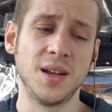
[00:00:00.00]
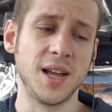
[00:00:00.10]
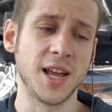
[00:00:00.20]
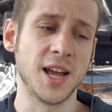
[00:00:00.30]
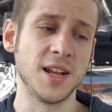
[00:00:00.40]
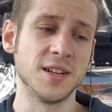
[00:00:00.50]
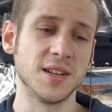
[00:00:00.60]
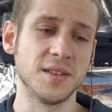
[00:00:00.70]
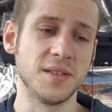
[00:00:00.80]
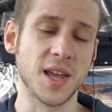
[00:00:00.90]
and
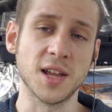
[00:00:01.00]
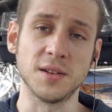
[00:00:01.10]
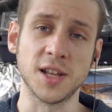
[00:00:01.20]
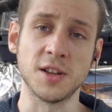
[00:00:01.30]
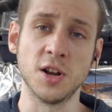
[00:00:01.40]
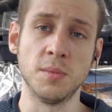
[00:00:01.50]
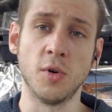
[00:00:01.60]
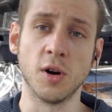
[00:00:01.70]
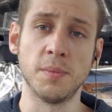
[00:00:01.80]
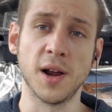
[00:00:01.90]
they get
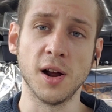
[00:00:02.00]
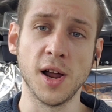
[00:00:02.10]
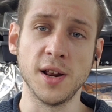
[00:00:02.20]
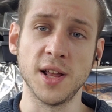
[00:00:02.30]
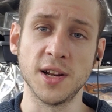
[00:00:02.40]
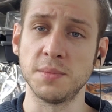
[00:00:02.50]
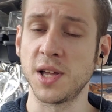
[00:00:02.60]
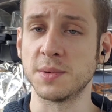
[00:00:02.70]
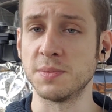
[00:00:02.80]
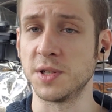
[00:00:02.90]
more buried, and it
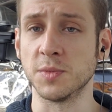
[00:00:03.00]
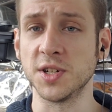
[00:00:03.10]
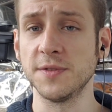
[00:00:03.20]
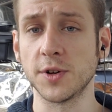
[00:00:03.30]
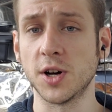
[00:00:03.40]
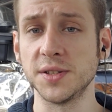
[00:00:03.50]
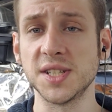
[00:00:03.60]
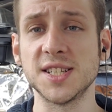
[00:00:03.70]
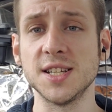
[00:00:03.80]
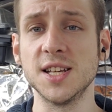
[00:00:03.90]
becomes much more difficult to
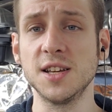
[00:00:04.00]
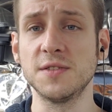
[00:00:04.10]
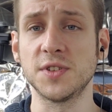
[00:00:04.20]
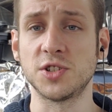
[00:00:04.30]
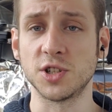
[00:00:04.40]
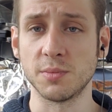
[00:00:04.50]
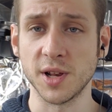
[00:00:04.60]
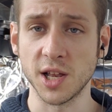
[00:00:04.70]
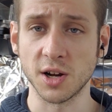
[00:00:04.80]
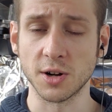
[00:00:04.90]
see if it's
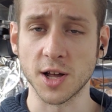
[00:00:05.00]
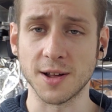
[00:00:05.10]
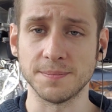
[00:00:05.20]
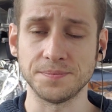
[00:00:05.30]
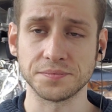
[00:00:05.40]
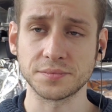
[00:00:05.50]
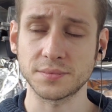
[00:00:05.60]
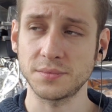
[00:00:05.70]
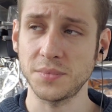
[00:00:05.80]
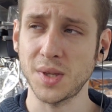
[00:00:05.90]
germinating or not.
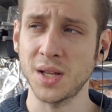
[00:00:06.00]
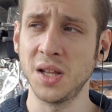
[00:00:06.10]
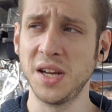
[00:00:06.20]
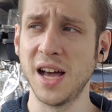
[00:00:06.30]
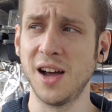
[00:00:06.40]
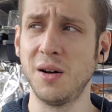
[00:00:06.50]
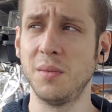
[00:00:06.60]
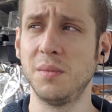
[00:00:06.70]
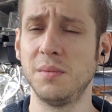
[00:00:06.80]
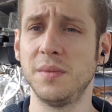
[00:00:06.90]
Now,
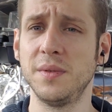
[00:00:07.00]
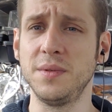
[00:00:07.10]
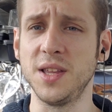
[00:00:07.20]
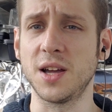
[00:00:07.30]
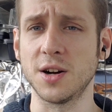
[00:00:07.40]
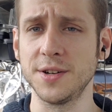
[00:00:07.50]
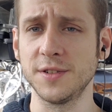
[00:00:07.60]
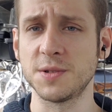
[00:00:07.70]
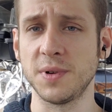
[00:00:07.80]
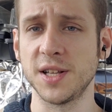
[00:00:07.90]
the
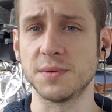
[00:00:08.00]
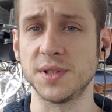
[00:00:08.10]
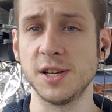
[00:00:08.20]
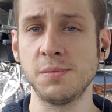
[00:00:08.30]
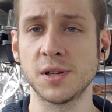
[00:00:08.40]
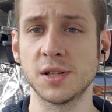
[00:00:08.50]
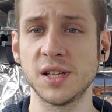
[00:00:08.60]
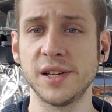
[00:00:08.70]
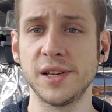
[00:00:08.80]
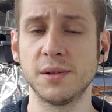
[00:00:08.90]
carnivorous plants will
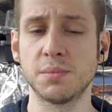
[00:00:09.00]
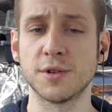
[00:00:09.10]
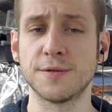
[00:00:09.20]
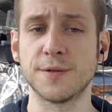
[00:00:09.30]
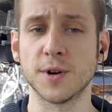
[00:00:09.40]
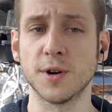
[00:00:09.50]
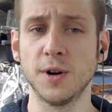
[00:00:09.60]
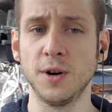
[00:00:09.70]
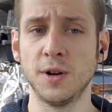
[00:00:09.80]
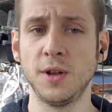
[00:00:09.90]
typically
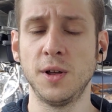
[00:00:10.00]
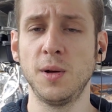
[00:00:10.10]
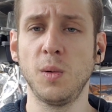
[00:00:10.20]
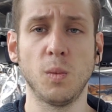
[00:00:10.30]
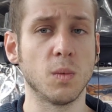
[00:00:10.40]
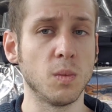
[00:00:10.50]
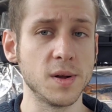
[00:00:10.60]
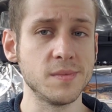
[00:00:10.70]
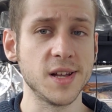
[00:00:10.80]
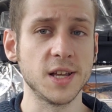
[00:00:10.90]
prefer
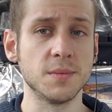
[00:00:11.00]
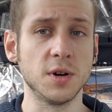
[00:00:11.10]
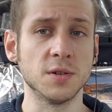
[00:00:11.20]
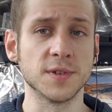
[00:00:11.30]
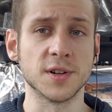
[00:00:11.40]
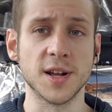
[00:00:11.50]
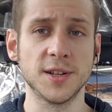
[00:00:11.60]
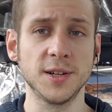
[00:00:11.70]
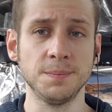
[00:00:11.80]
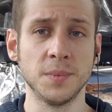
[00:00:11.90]
one medium over
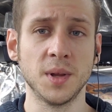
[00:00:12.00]
another.